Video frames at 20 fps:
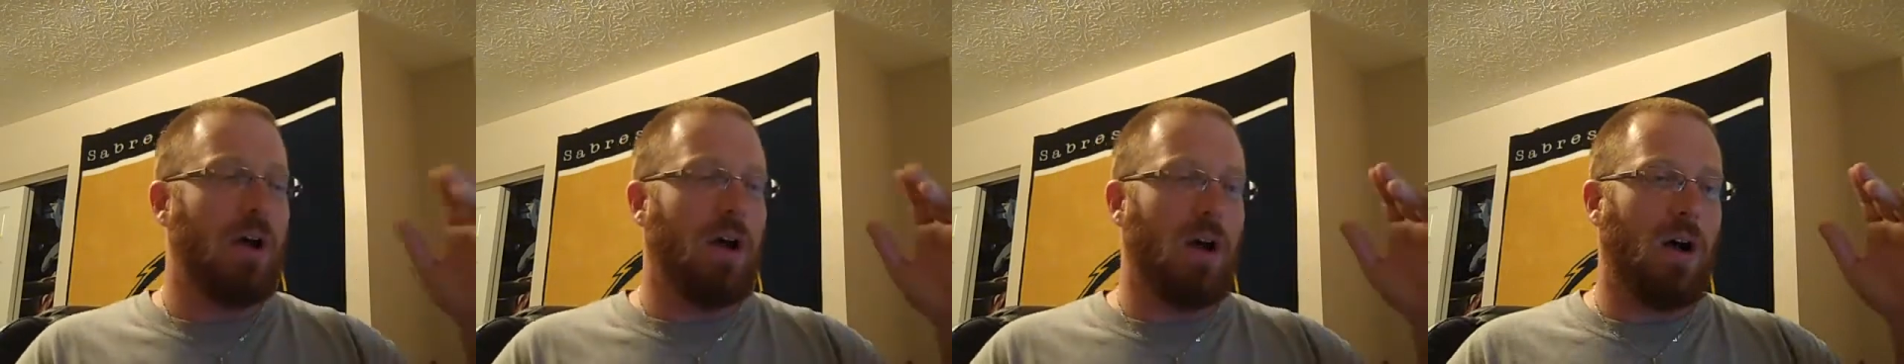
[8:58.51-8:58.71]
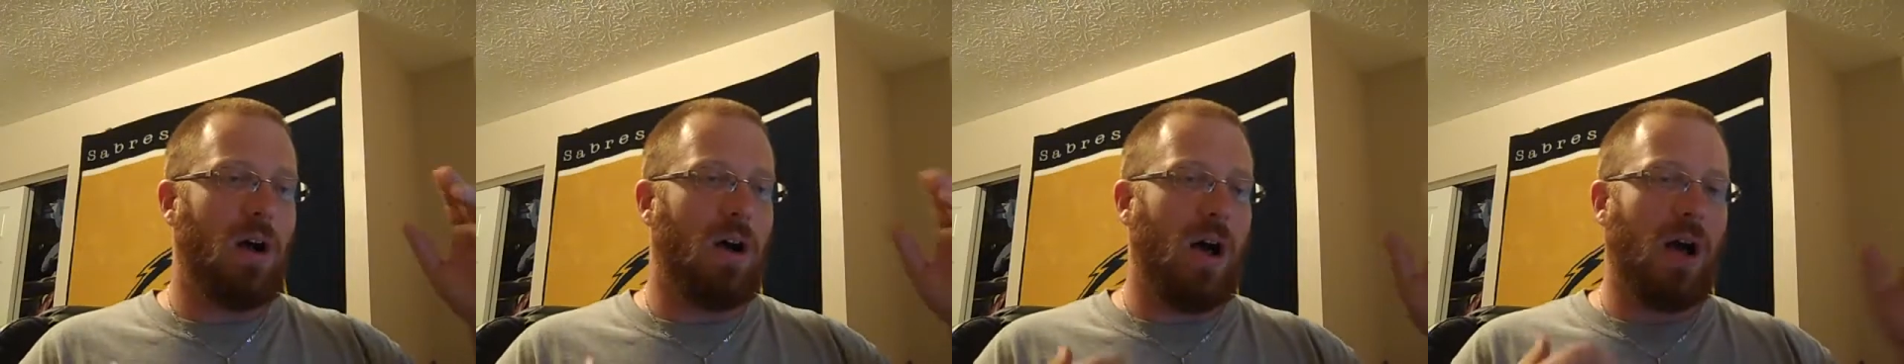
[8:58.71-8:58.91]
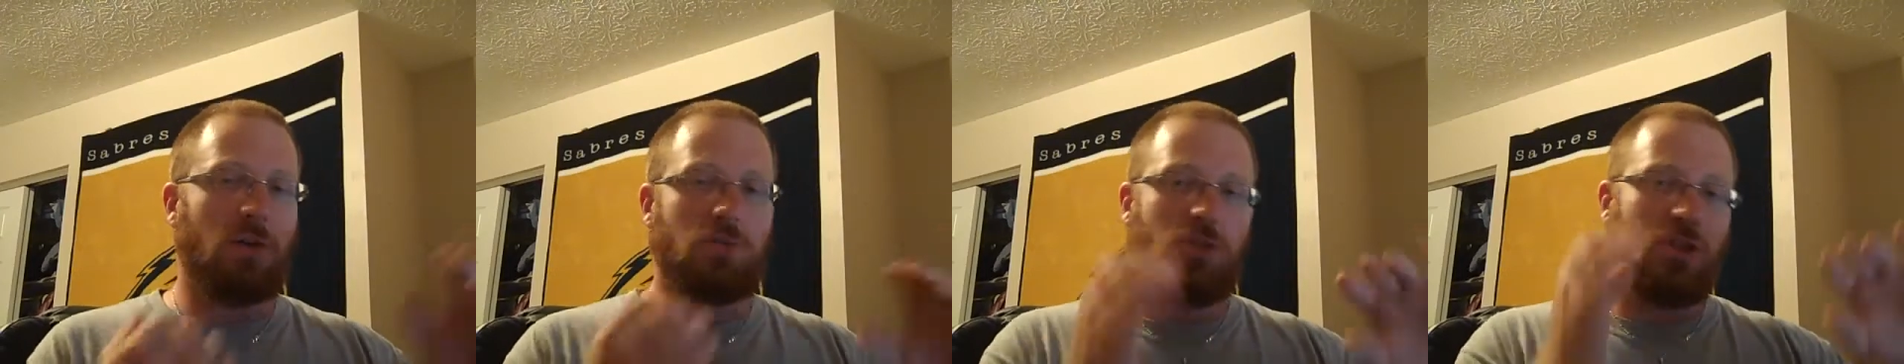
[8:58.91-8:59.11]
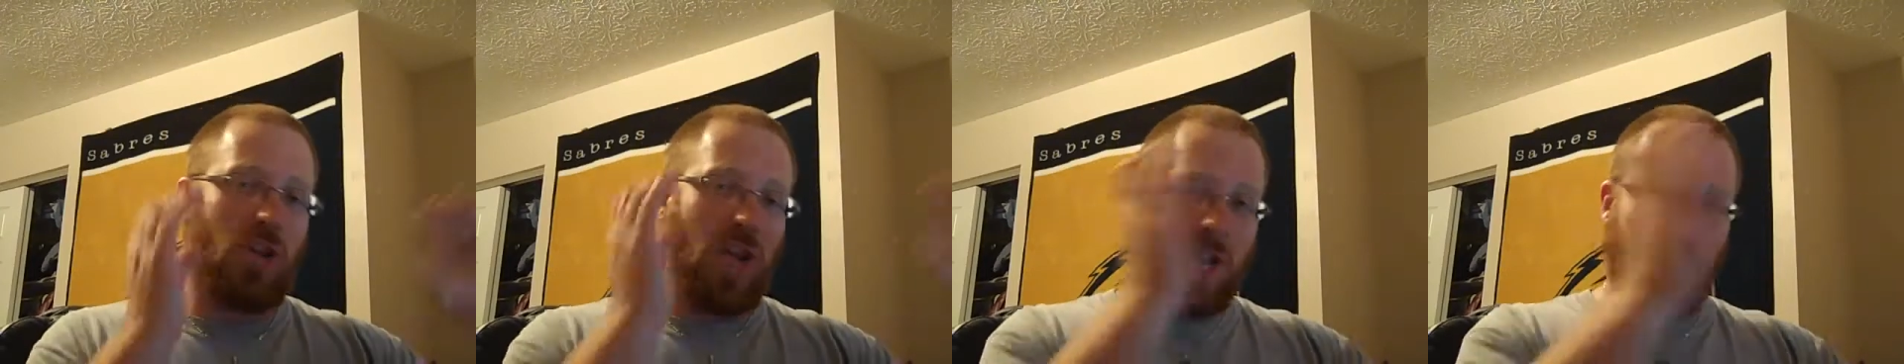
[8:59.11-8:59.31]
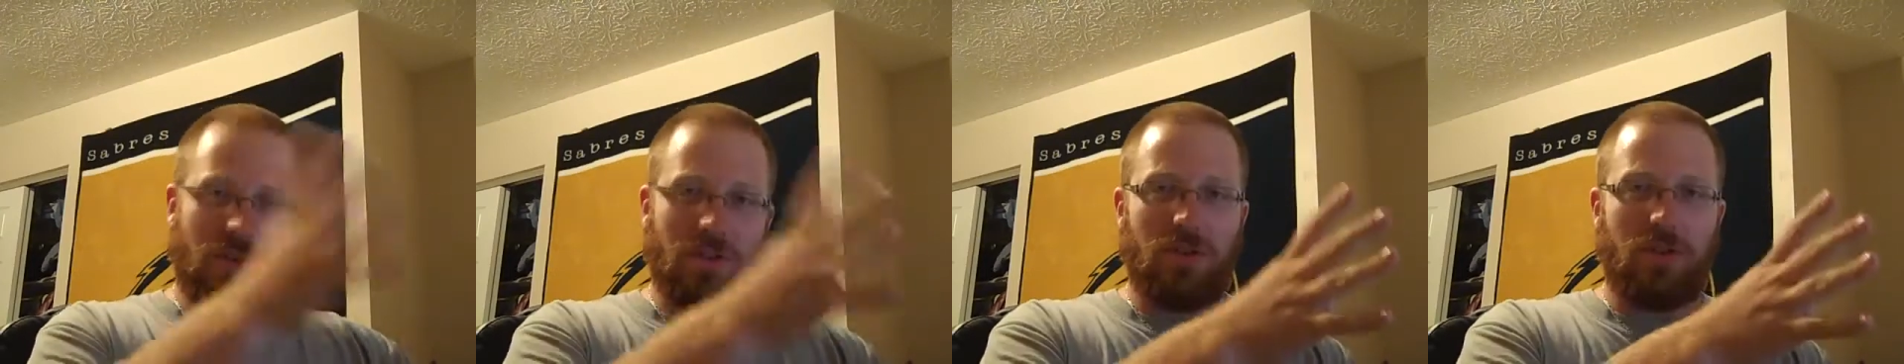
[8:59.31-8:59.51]
I'll
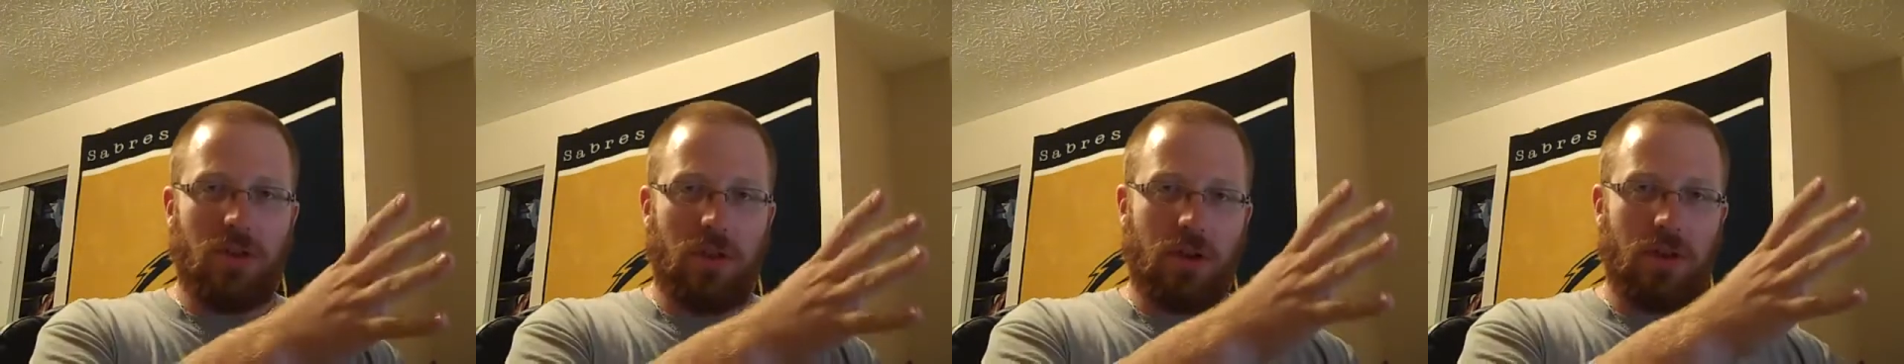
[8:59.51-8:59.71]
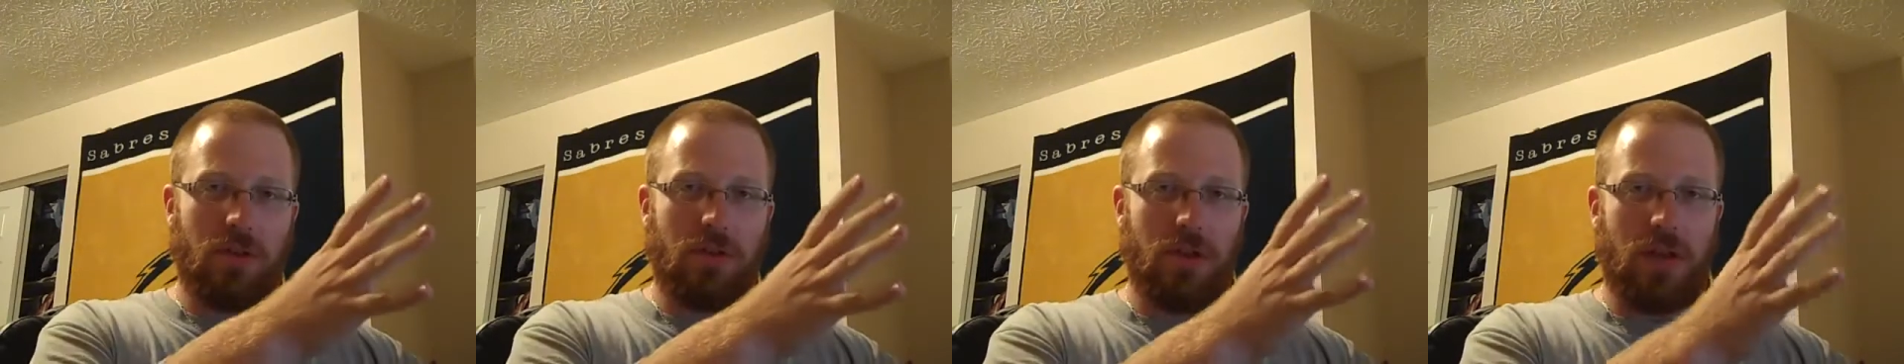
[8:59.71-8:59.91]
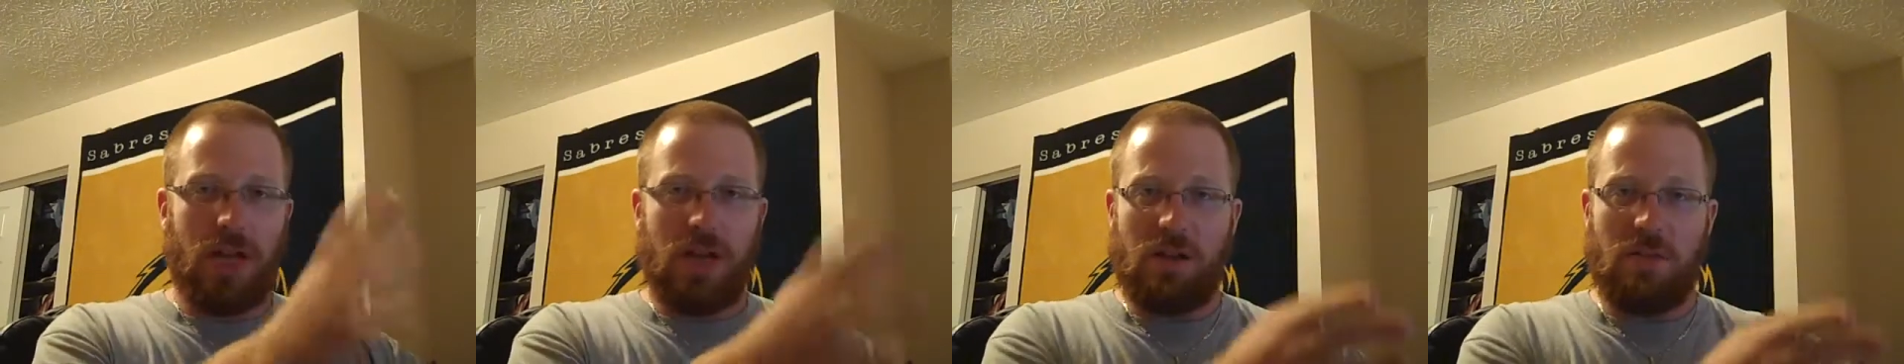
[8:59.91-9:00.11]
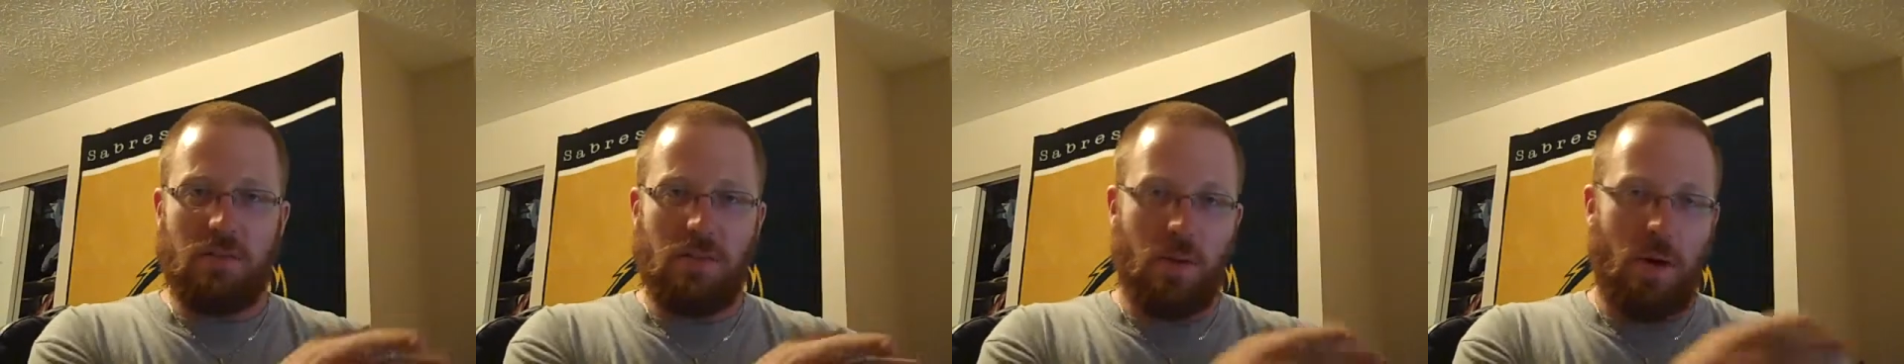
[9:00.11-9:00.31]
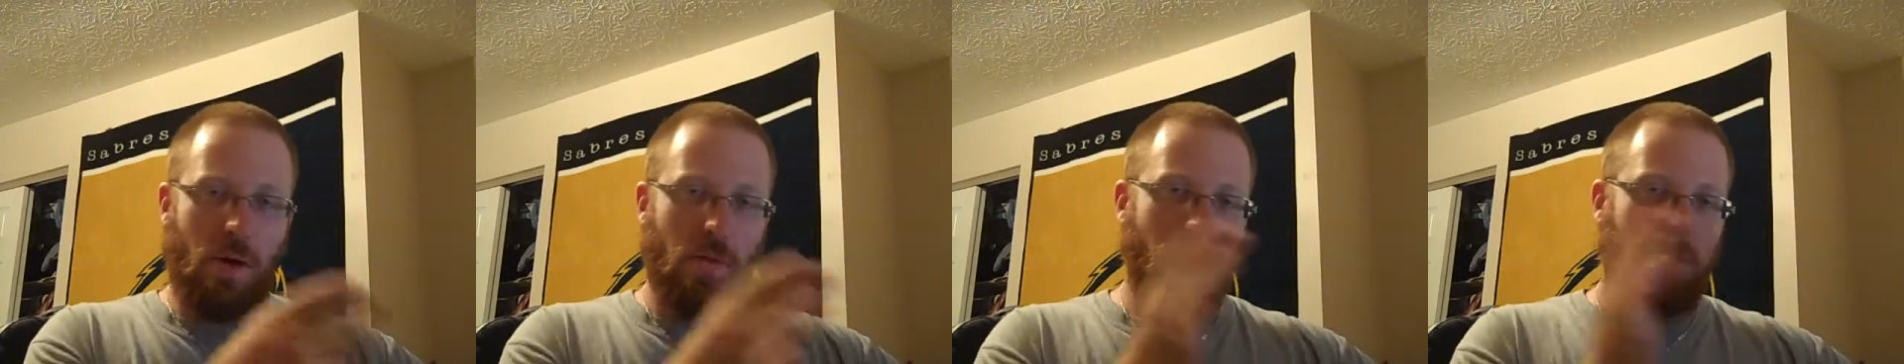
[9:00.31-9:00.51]
change the
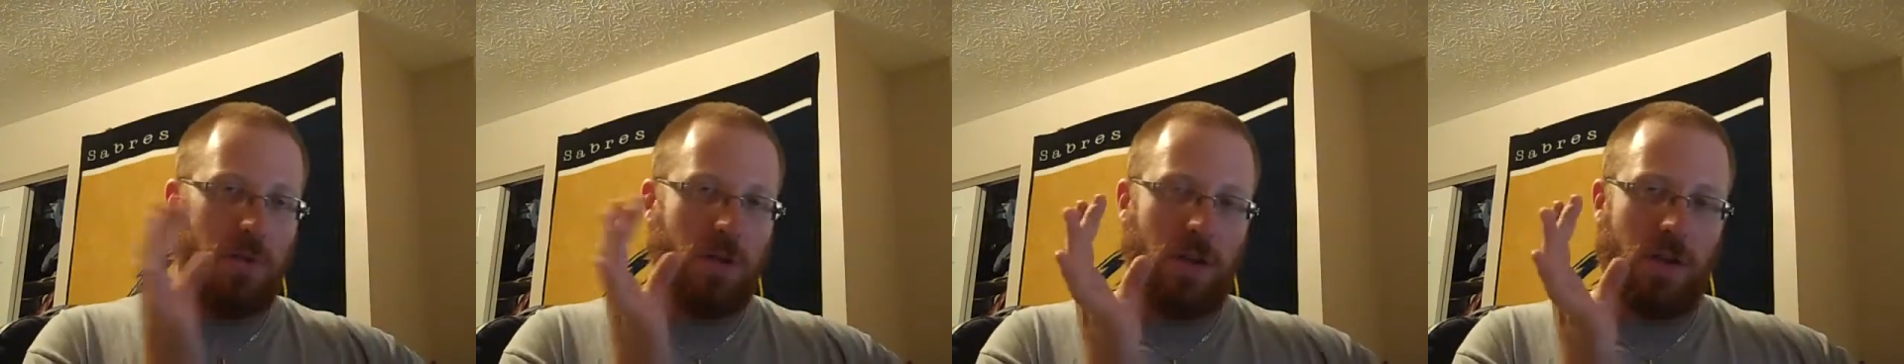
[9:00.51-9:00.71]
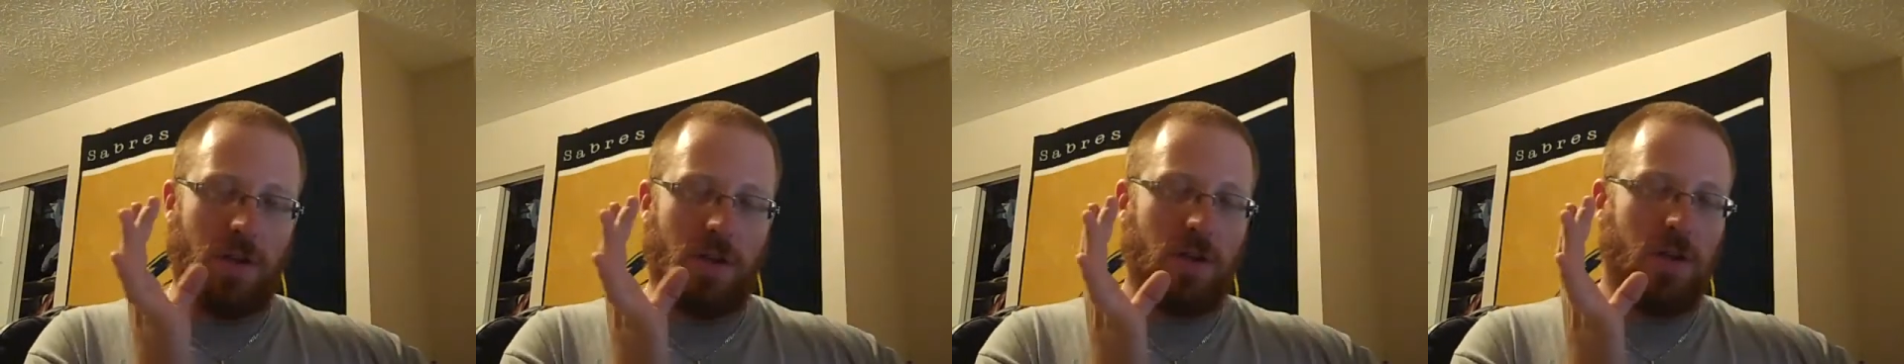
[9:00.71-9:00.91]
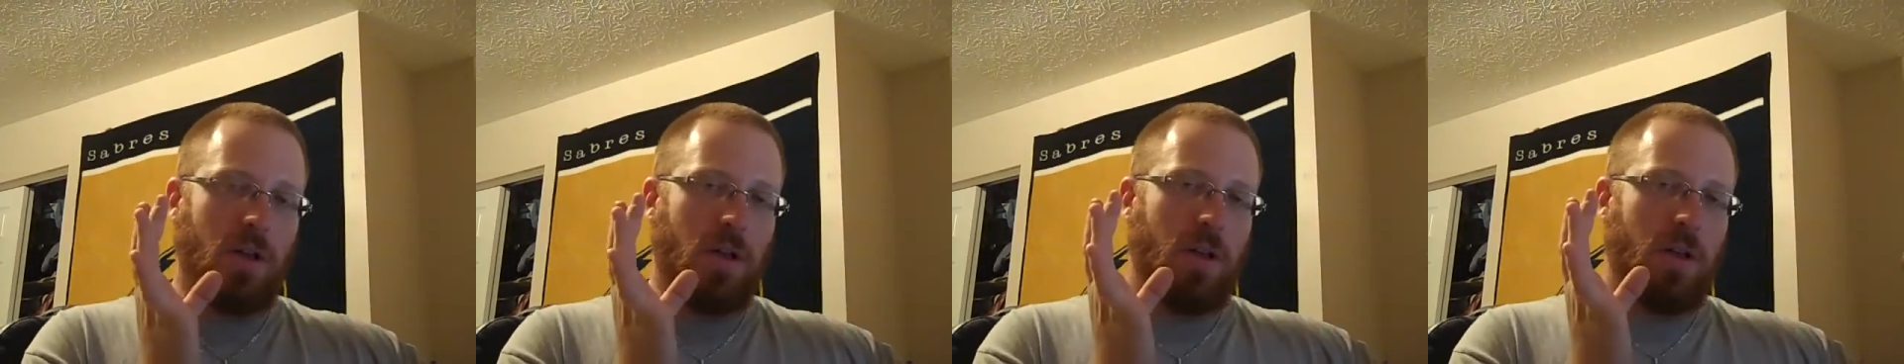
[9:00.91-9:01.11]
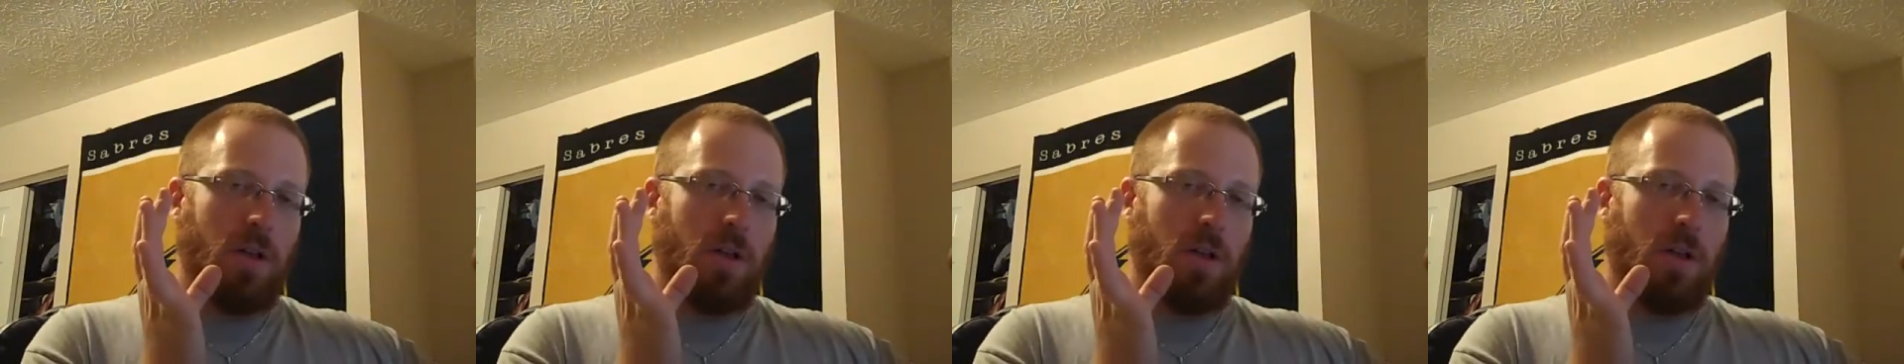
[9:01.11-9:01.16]
name of the